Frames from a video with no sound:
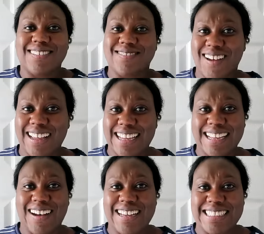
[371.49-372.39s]
Right,
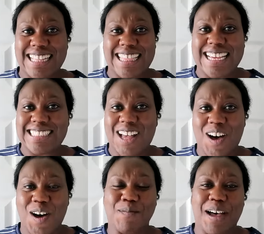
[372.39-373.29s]
guys, these
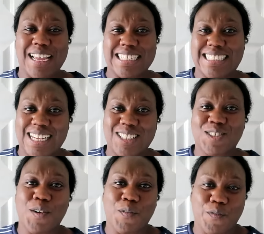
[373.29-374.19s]
are my
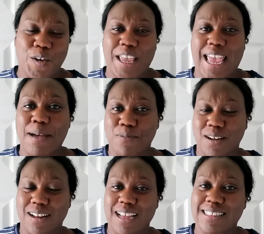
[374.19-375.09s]
essential foot care
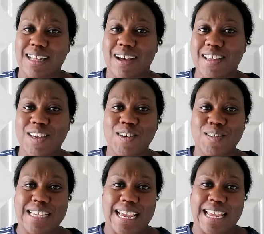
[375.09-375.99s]
products that I
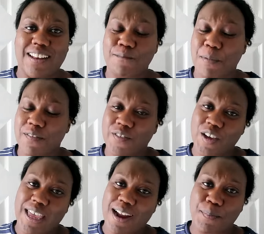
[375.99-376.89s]
use in my
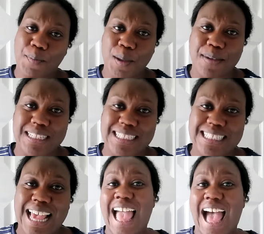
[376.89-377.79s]
foot care
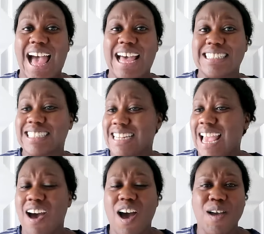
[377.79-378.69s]
appointments. And
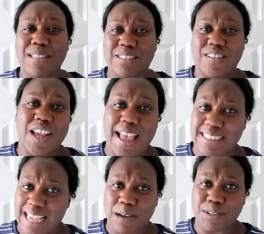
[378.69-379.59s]
yeah, I hope this video
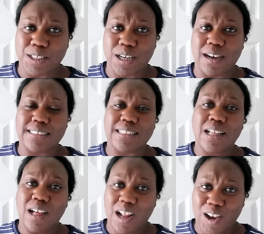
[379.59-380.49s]
has helped you guys
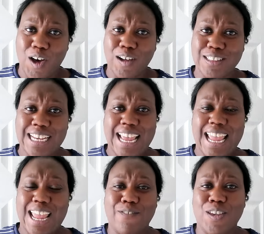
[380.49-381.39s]
a lot.
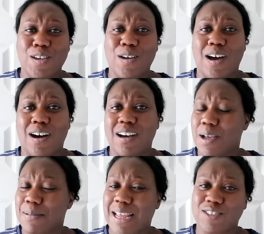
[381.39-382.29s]
If you are
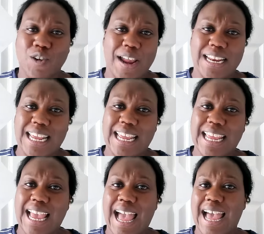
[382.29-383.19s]
coming out of
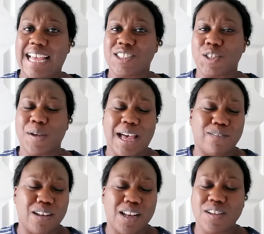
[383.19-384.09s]
training and you
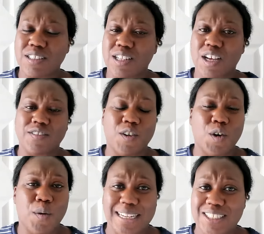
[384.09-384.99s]
have loads and loads of
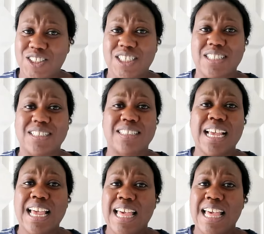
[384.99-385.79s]
questions,